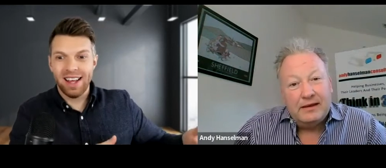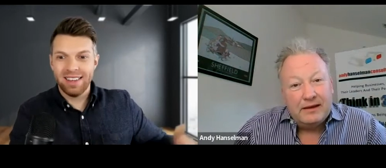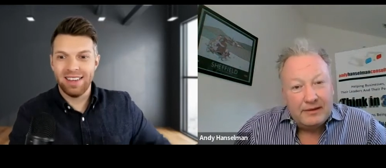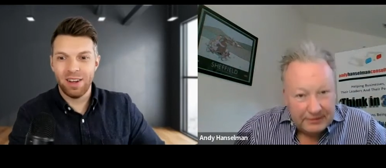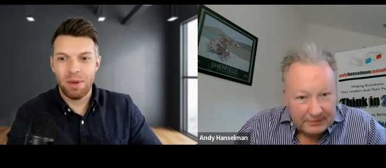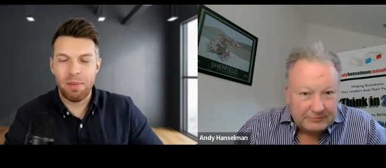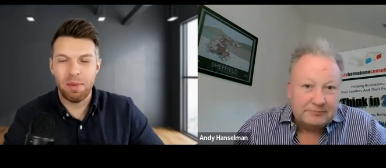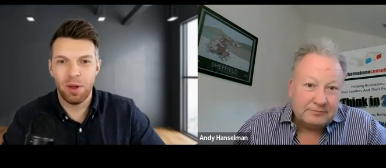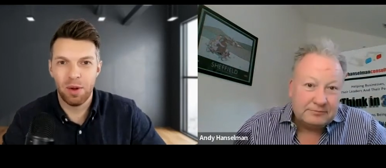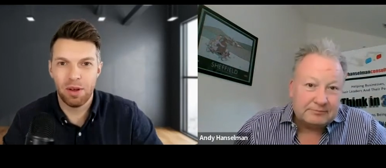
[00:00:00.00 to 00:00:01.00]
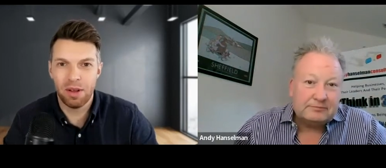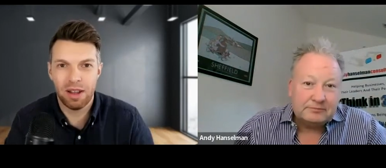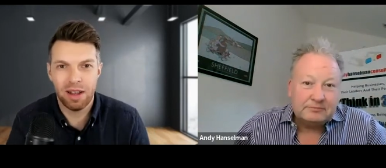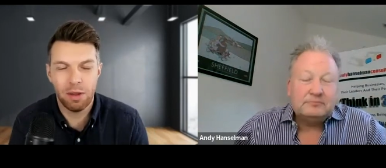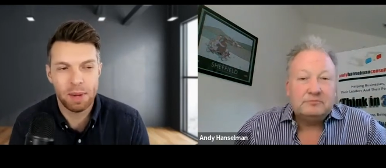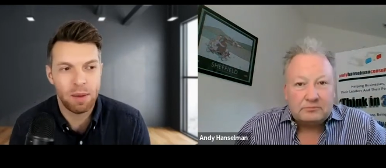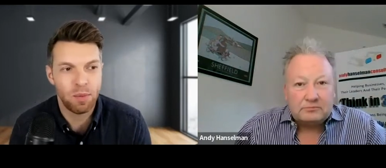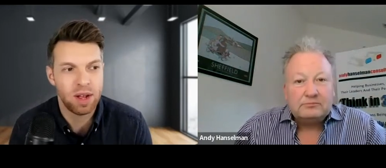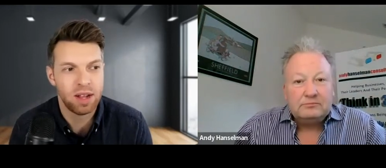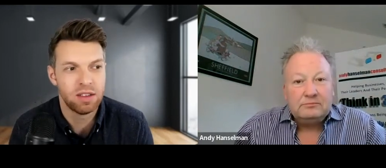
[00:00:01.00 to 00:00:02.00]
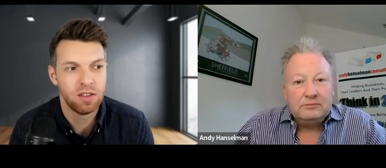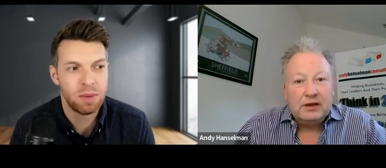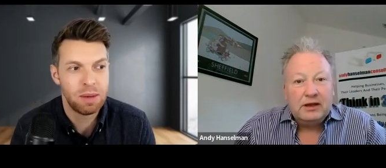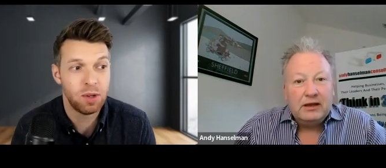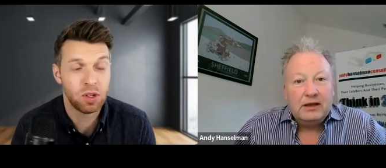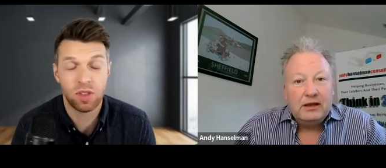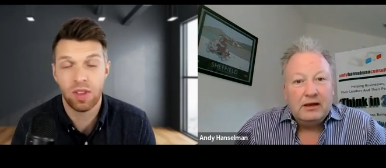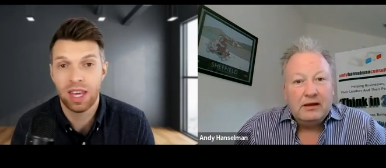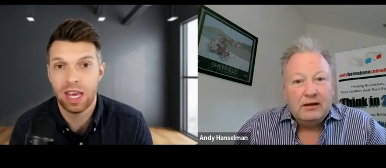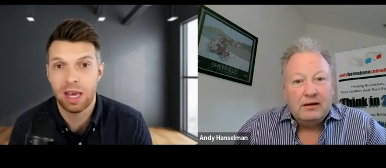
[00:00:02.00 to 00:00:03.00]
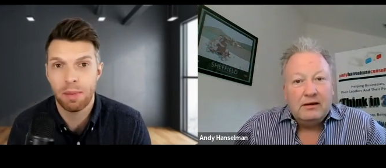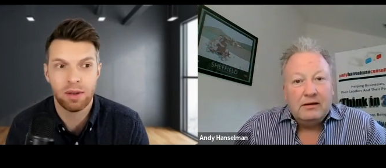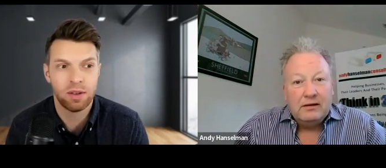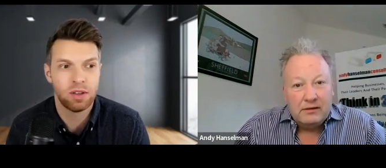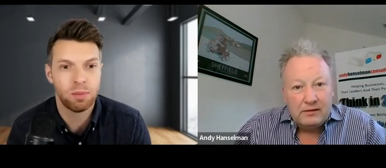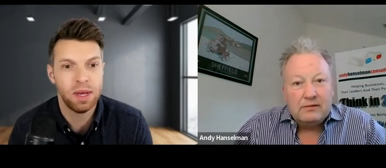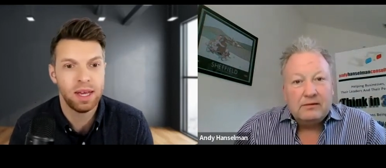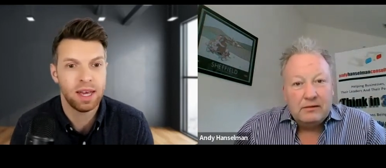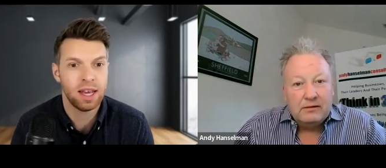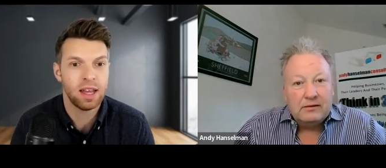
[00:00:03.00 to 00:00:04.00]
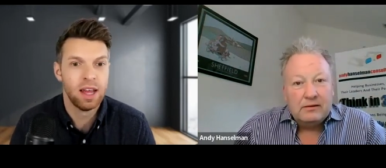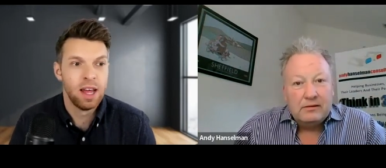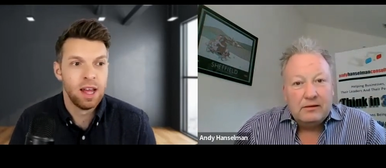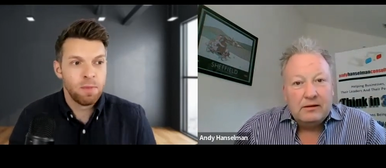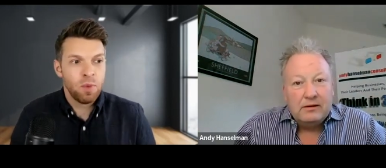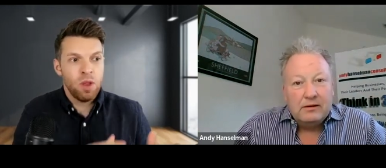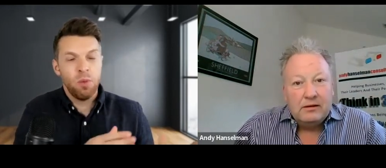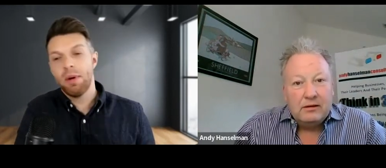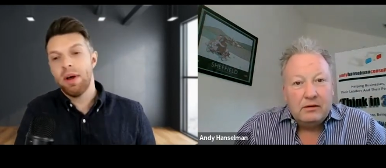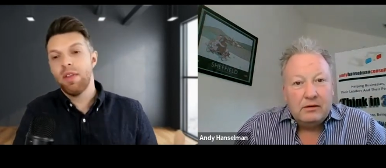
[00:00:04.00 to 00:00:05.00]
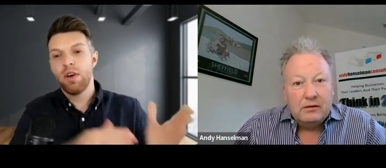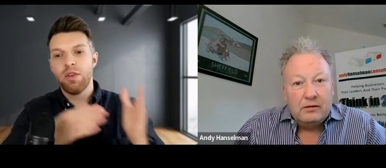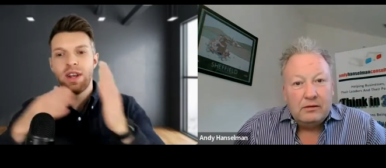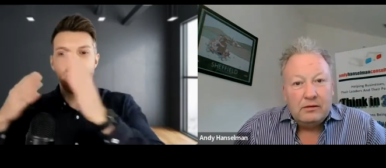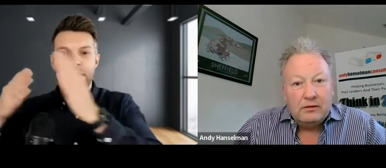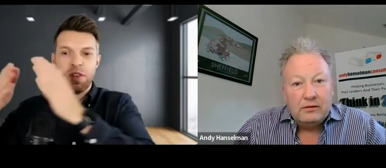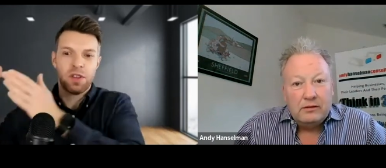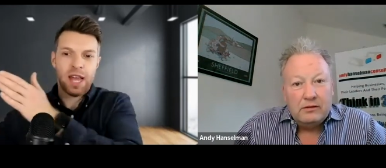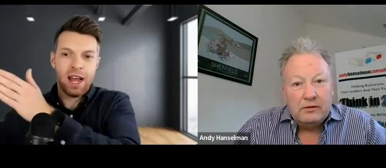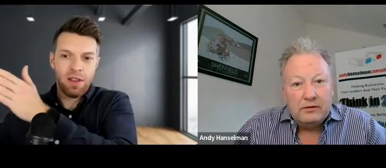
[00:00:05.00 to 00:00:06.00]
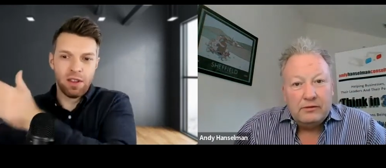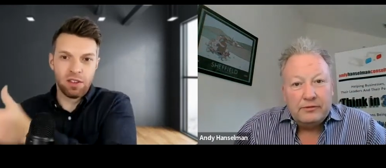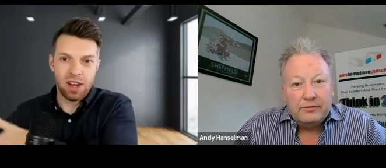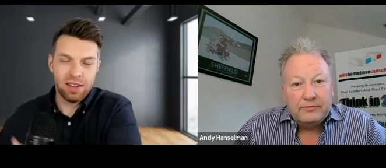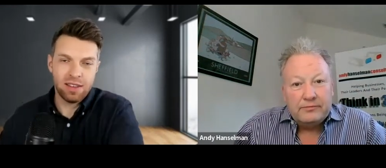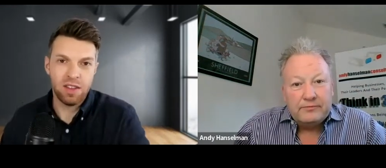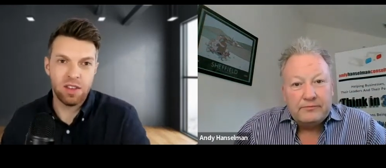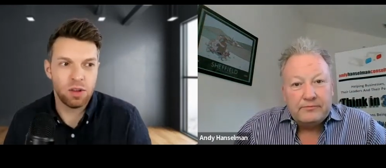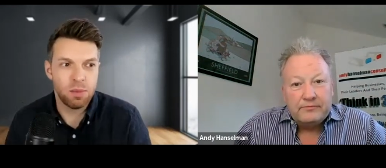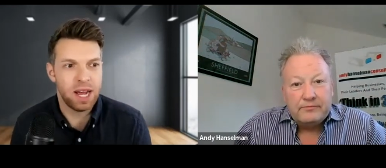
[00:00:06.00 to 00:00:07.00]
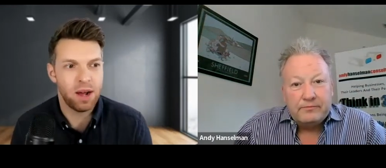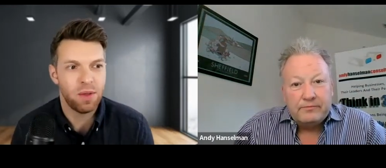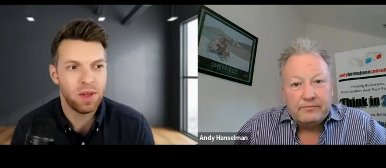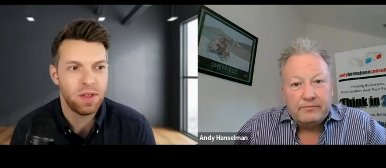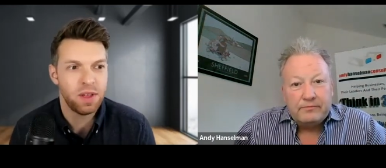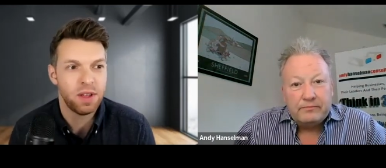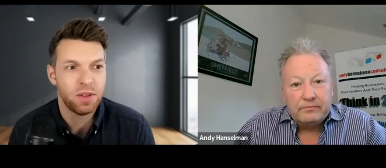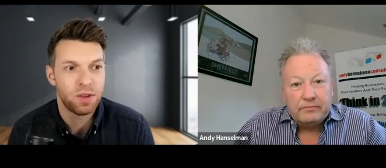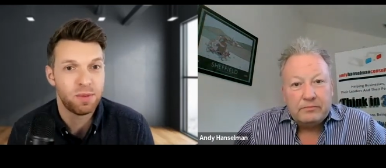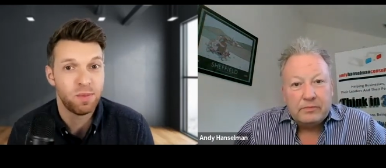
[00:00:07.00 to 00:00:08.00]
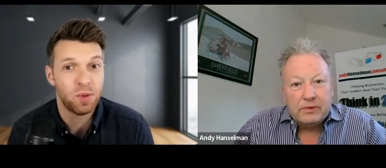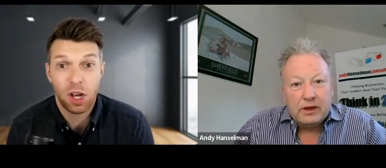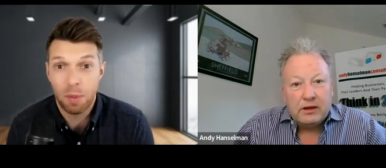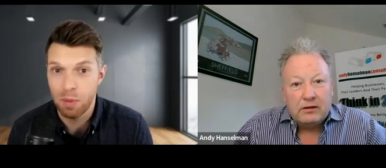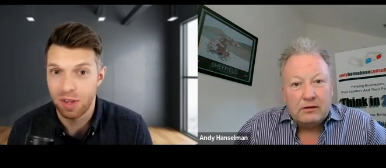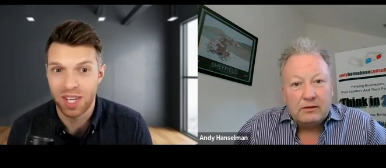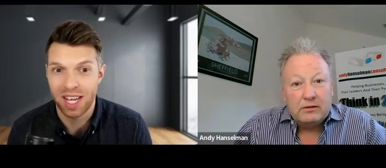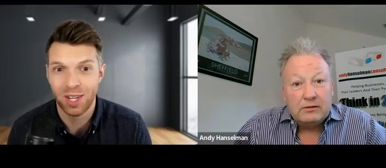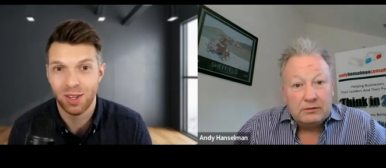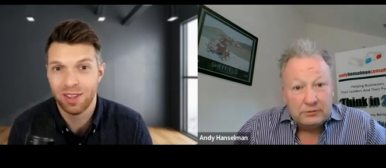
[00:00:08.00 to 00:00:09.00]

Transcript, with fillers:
Speaker 1: you know, people who are a little bit apprehensive, maybe just thinking about speaking. What about the other end of the scale then? So let's say there's somebody out there that's done a couple of presentations, they've